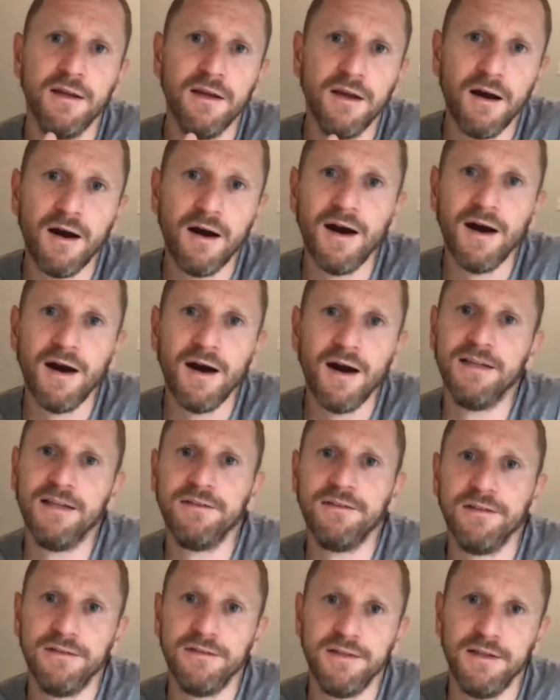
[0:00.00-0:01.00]

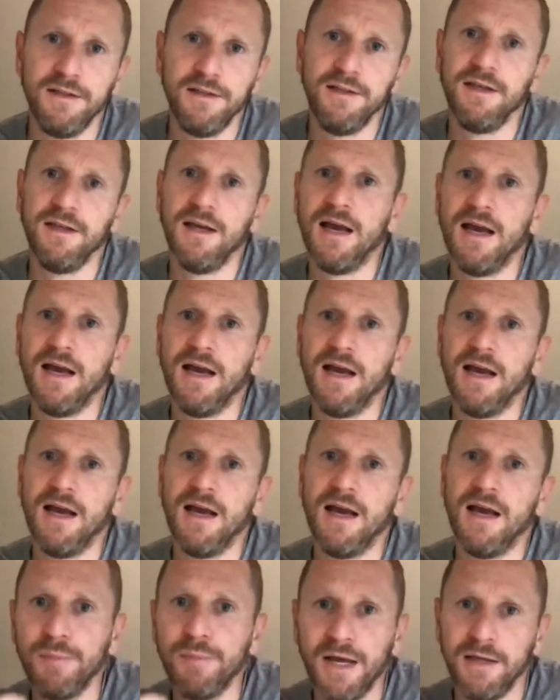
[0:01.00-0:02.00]
identity
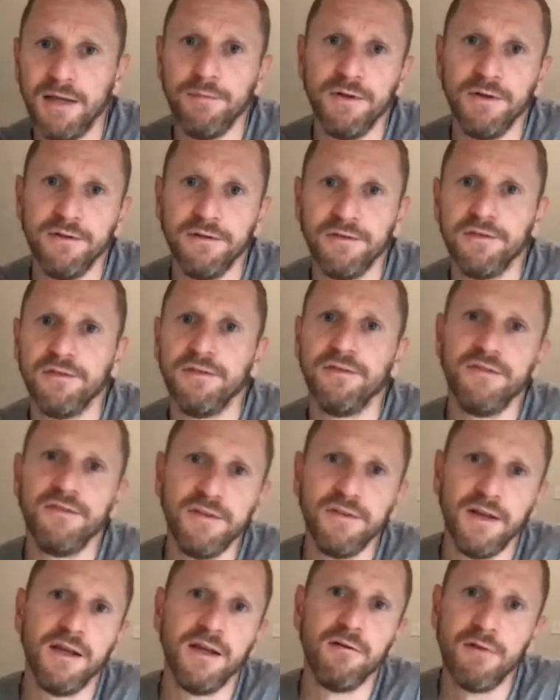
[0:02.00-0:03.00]
and payments
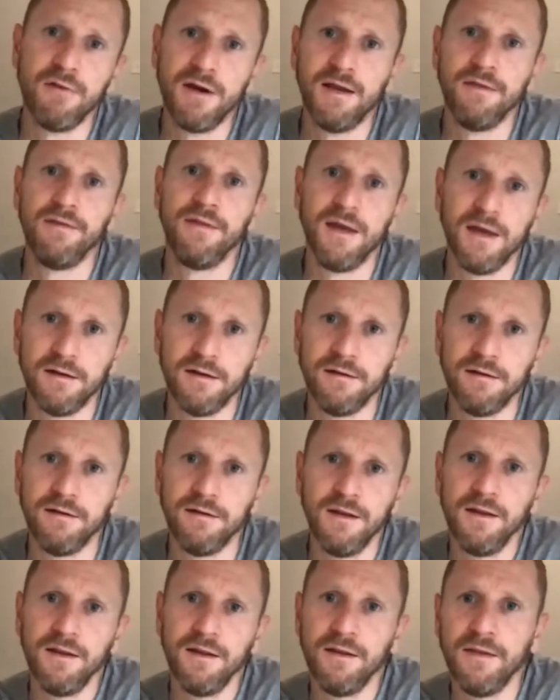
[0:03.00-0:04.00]
sitting around
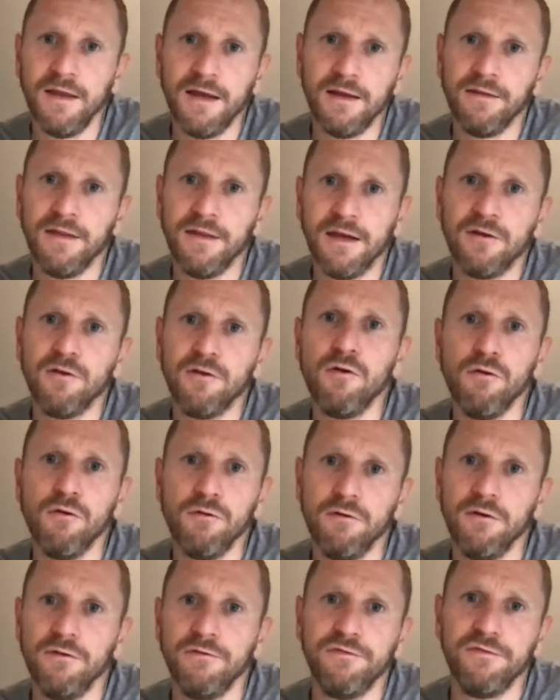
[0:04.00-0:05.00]
that core
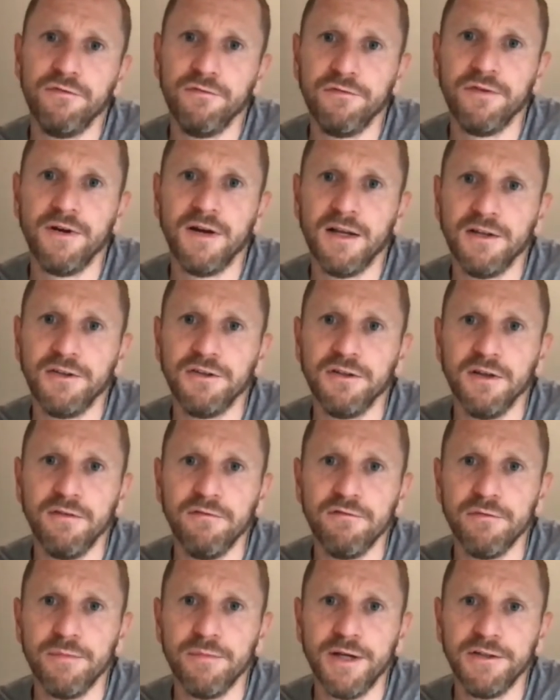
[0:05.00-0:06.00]
of financial
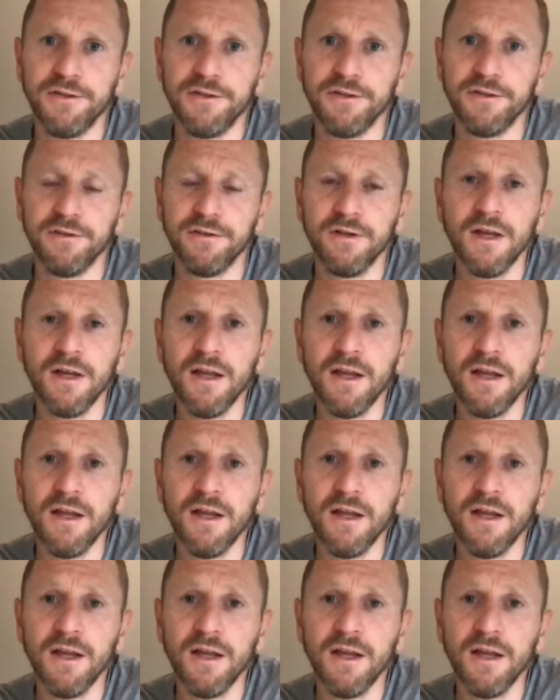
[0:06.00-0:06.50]
information.